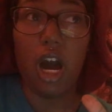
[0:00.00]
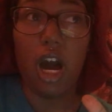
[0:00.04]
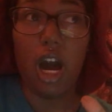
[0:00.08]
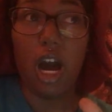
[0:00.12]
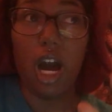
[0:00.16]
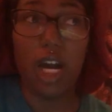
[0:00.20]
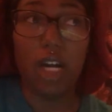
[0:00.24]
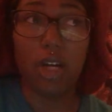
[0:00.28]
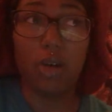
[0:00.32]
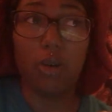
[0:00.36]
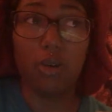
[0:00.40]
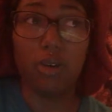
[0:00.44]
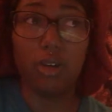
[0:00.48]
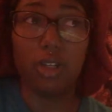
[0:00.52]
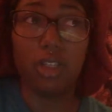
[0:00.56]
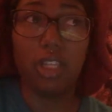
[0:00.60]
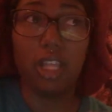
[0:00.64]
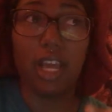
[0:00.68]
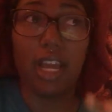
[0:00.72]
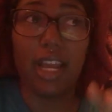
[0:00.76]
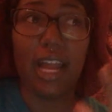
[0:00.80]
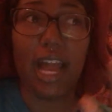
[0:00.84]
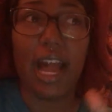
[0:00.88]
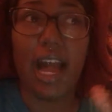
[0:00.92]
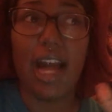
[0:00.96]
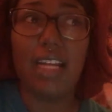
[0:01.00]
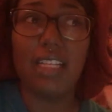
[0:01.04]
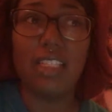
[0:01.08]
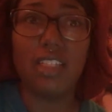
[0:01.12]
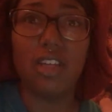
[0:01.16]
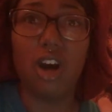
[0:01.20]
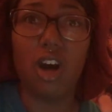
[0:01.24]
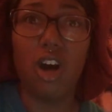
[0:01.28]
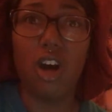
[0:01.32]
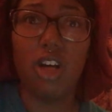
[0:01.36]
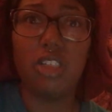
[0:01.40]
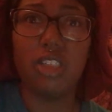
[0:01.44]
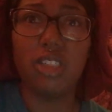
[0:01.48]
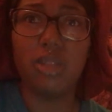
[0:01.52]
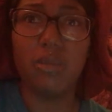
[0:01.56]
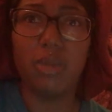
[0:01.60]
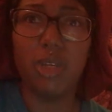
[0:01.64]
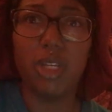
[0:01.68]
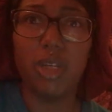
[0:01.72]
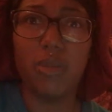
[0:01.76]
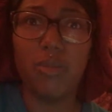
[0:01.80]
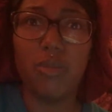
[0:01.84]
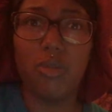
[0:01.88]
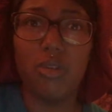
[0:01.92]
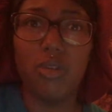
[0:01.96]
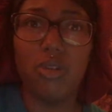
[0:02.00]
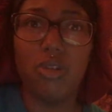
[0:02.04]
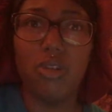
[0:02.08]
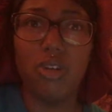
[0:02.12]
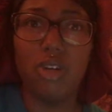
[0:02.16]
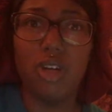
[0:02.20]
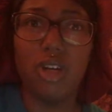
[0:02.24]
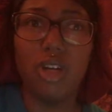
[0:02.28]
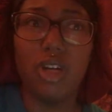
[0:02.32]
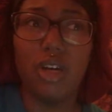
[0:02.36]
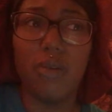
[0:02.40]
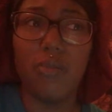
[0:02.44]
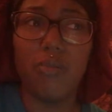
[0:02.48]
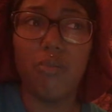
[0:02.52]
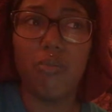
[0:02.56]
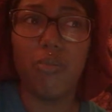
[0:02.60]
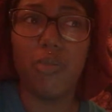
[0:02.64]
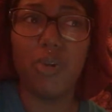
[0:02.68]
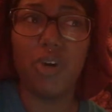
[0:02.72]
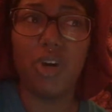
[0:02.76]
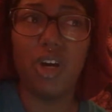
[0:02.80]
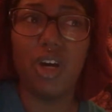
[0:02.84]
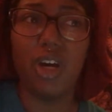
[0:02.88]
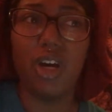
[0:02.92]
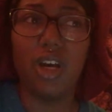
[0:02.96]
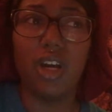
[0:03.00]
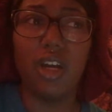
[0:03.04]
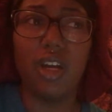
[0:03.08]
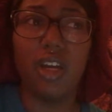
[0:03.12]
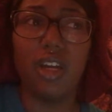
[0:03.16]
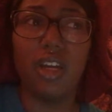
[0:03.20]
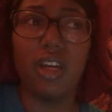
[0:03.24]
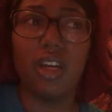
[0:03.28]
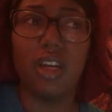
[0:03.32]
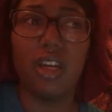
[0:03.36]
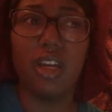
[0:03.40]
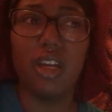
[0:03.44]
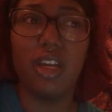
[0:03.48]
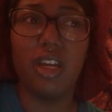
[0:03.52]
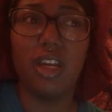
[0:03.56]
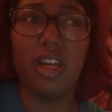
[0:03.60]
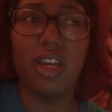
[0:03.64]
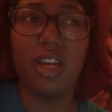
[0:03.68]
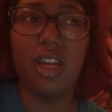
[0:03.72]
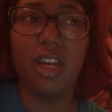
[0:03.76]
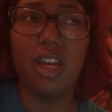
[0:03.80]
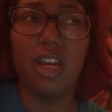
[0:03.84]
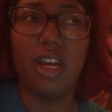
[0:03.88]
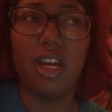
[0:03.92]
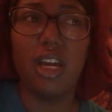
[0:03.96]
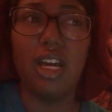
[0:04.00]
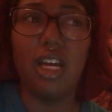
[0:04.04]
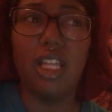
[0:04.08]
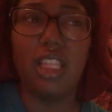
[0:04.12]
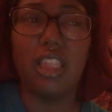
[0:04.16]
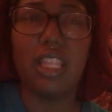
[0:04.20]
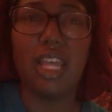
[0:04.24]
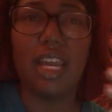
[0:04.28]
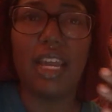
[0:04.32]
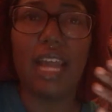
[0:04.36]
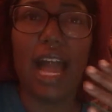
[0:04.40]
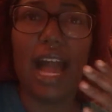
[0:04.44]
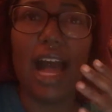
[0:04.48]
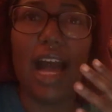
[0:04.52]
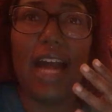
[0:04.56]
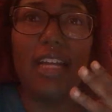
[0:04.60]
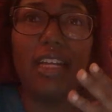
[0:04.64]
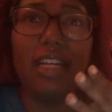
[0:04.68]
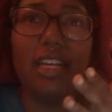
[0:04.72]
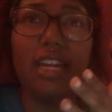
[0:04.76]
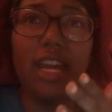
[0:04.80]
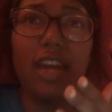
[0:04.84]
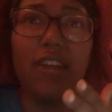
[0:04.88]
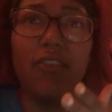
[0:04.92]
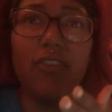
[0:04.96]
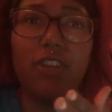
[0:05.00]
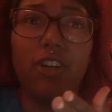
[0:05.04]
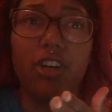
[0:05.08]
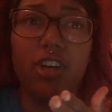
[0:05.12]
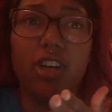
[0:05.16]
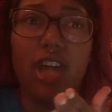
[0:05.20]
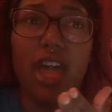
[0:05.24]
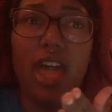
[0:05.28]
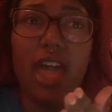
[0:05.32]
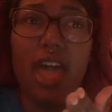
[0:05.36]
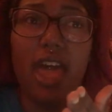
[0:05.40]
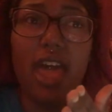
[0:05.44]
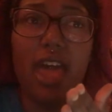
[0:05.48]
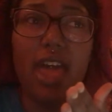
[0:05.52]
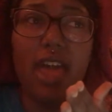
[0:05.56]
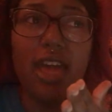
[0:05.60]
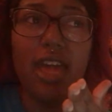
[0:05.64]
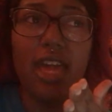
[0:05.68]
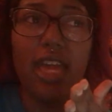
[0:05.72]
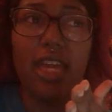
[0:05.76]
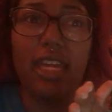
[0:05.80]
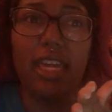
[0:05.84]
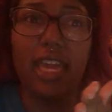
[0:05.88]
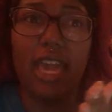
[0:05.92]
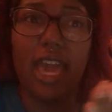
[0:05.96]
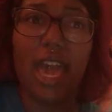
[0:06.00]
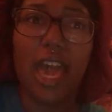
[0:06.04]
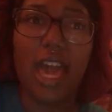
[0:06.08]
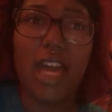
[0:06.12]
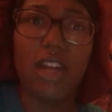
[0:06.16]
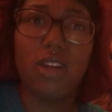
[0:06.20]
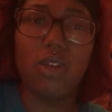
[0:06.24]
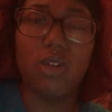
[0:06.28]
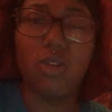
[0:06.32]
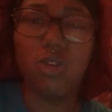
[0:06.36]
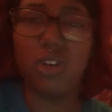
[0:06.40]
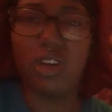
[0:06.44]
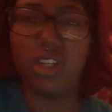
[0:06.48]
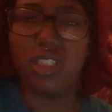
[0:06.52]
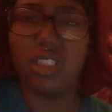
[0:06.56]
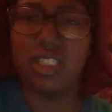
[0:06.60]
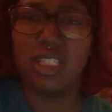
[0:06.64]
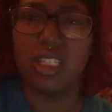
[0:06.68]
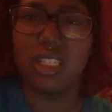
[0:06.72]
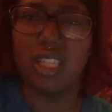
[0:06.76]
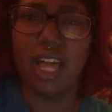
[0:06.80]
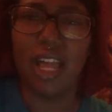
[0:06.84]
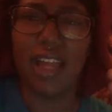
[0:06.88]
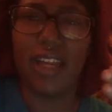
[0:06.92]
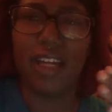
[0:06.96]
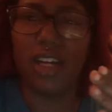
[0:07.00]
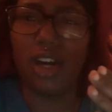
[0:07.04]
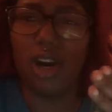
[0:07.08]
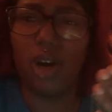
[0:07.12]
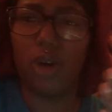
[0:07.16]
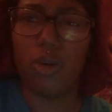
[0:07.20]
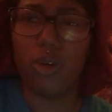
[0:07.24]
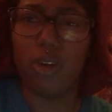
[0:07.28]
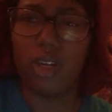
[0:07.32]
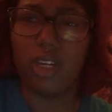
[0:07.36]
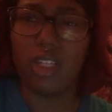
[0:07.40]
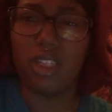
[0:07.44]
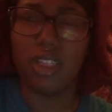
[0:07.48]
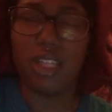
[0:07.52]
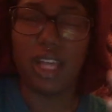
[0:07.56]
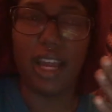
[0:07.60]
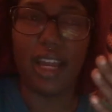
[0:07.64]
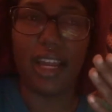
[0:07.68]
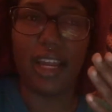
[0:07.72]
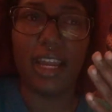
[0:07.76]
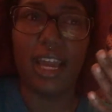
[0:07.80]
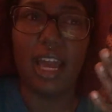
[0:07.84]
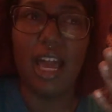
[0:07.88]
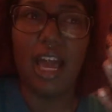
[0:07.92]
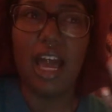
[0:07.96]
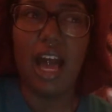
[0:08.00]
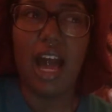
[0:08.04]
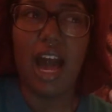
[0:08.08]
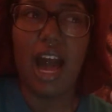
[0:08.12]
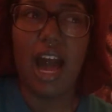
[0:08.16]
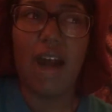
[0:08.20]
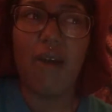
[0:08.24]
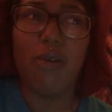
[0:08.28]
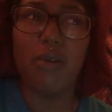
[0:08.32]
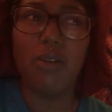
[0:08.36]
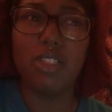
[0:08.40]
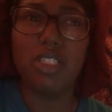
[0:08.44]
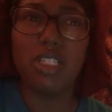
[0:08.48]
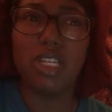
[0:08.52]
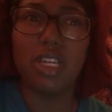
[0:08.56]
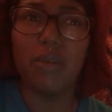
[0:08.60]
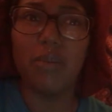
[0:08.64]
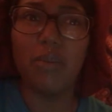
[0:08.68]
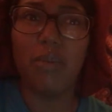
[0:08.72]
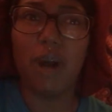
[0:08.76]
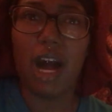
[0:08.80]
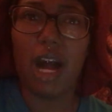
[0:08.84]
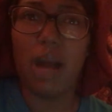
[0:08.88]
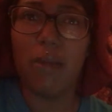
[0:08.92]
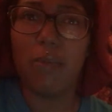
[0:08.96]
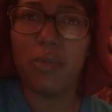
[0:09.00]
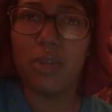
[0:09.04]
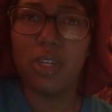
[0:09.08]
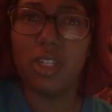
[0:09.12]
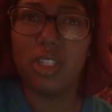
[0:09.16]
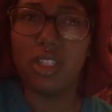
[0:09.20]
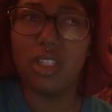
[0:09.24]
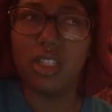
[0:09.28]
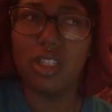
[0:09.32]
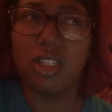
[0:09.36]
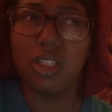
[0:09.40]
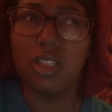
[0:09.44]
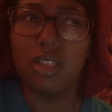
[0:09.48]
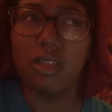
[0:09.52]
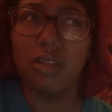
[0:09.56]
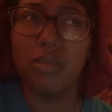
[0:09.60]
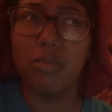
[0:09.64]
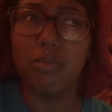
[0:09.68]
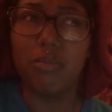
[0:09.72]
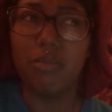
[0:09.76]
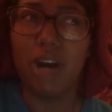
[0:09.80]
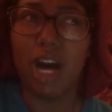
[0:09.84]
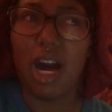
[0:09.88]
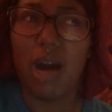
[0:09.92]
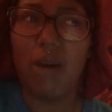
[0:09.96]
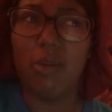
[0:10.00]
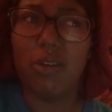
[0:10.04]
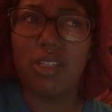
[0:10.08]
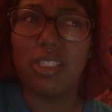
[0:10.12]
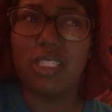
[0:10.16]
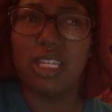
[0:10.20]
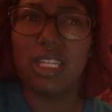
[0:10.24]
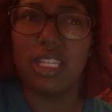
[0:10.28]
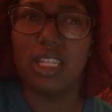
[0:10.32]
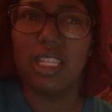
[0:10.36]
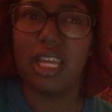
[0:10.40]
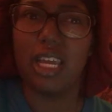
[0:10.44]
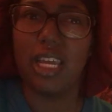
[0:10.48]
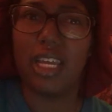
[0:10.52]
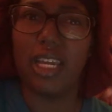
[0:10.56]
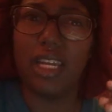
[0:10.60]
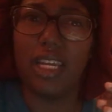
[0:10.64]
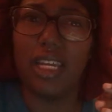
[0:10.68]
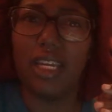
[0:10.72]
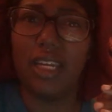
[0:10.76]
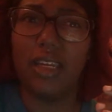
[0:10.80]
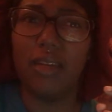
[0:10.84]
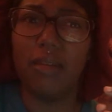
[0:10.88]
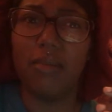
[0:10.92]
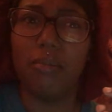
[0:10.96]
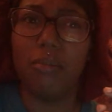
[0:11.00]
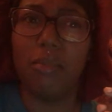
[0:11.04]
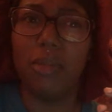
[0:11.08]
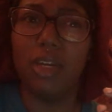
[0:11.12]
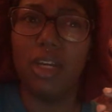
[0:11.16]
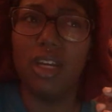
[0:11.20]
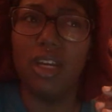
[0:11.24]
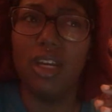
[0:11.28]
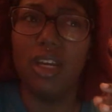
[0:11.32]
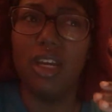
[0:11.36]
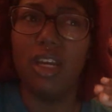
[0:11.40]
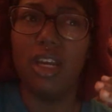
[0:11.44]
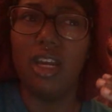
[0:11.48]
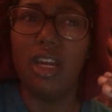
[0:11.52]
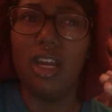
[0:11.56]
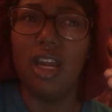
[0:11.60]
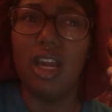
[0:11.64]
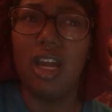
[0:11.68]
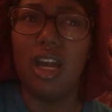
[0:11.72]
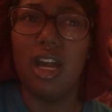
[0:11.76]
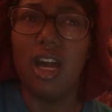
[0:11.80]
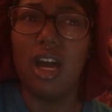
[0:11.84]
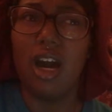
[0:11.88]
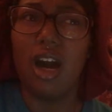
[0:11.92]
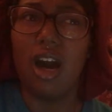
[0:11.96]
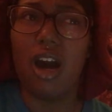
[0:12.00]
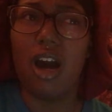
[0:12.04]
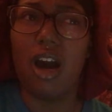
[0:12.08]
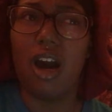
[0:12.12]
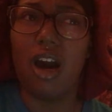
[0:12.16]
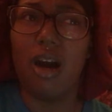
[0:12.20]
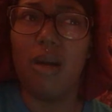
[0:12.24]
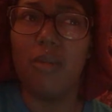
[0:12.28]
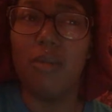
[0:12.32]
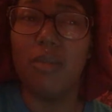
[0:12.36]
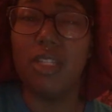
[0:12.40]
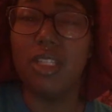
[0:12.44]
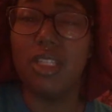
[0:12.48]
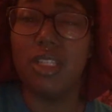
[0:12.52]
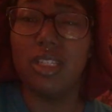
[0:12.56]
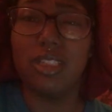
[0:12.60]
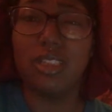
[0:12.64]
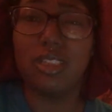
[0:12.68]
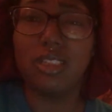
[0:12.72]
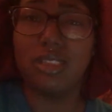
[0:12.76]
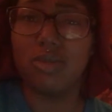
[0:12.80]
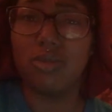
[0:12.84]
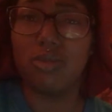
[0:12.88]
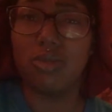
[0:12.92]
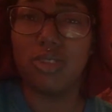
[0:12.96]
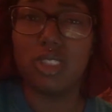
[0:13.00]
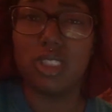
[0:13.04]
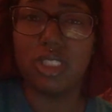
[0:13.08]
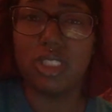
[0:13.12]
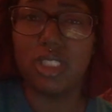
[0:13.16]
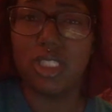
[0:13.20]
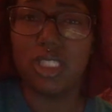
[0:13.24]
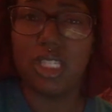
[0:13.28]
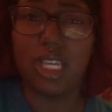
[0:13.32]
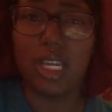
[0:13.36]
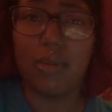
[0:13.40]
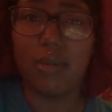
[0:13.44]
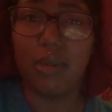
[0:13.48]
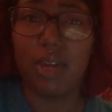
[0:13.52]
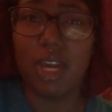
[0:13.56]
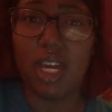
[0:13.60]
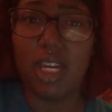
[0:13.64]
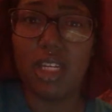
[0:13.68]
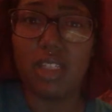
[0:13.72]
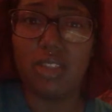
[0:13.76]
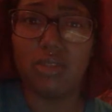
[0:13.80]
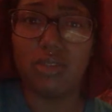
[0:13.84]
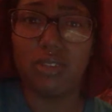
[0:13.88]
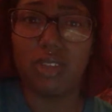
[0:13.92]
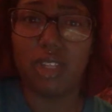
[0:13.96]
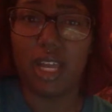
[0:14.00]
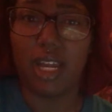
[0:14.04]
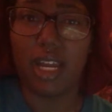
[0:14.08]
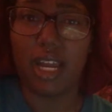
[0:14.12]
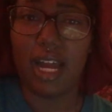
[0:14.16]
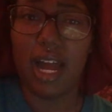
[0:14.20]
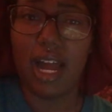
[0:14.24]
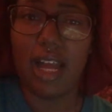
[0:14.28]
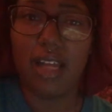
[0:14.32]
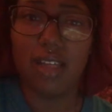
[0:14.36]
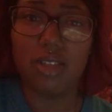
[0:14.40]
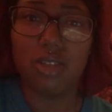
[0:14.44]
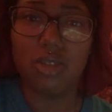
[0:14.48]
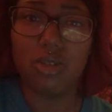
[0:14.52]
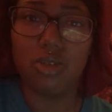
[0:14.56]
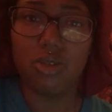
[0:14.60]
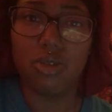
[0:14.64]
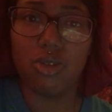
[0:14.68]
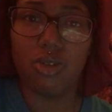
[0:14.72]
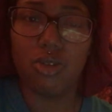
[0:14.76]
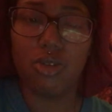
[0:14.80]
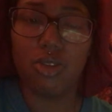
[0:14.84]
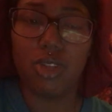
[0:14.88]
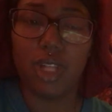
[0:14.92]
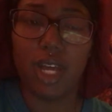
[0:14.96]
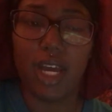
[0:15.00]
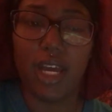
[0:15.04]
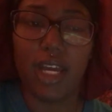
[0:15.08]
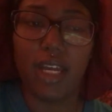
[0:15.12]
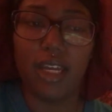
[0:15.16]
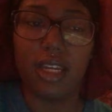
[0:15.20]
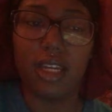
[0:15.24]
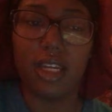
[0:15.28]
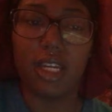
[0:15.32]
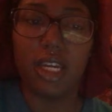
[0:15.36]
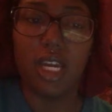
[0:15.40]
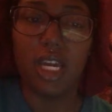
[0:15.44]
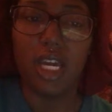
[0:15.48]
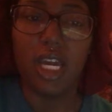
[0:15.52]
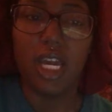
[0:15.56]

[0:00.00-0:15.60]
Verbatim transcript: awkward. Like I talked to people, but like I never had a category to like go in. Like I wasn't popular, but I wasn't lame. Um, and this was the same case for like high school. Like